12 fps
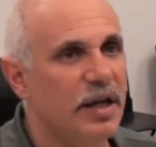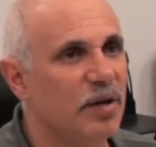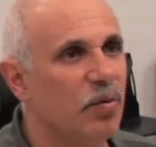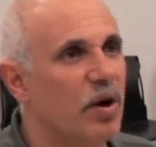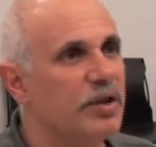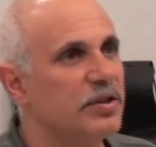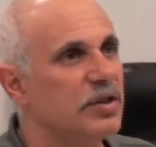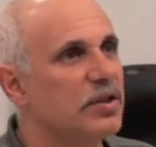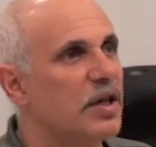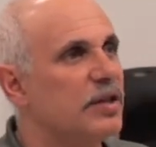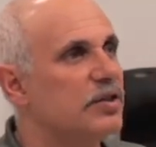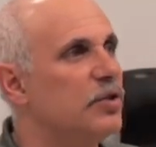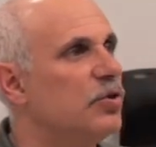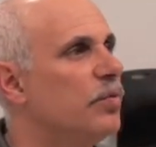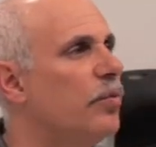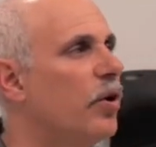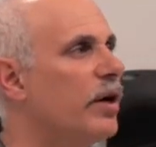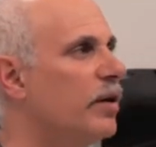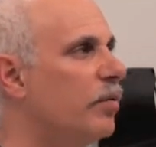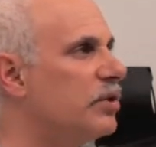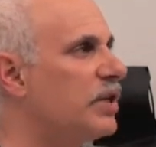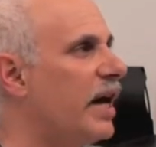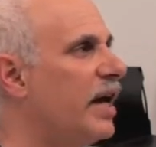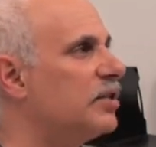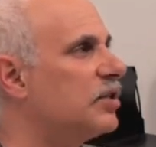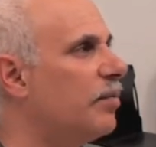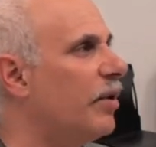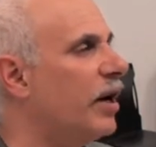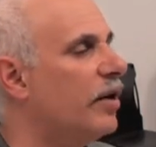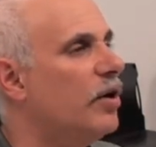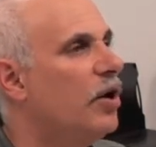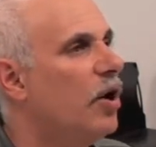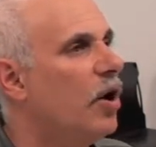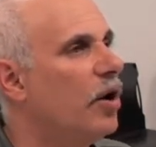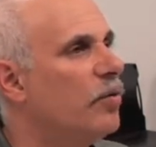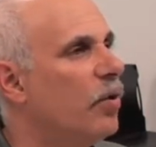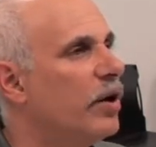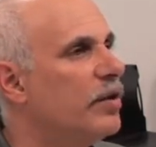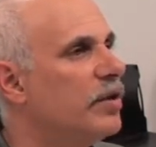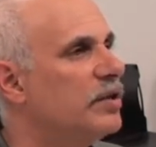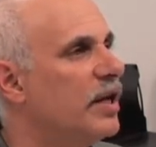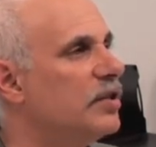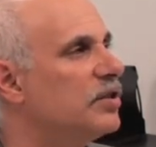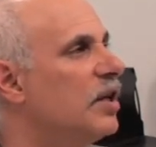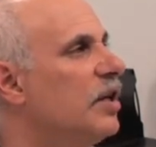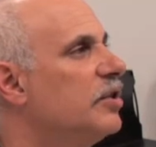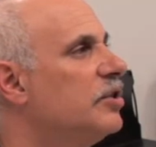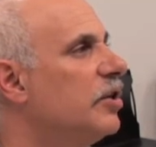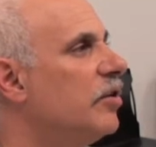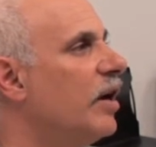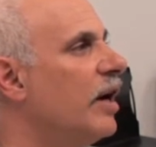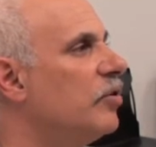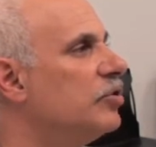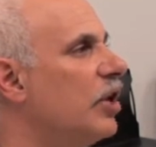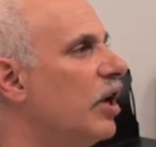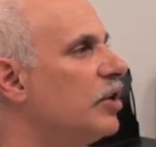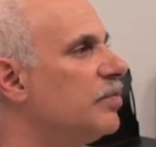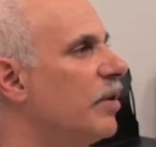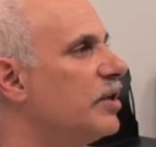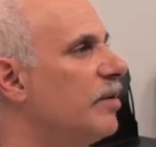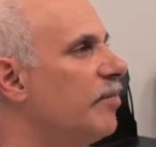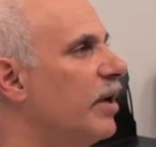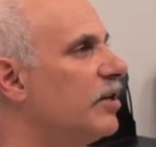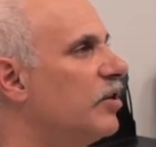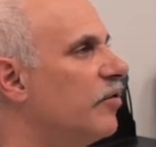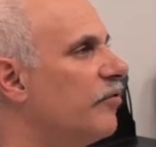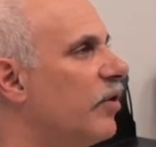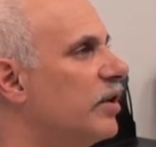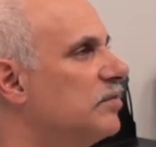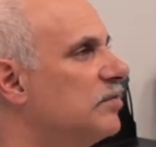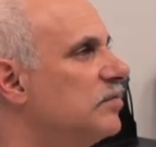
It was discussed in your book, and it was asked about on one of the tests. Dear Hal Josma, my dear friend.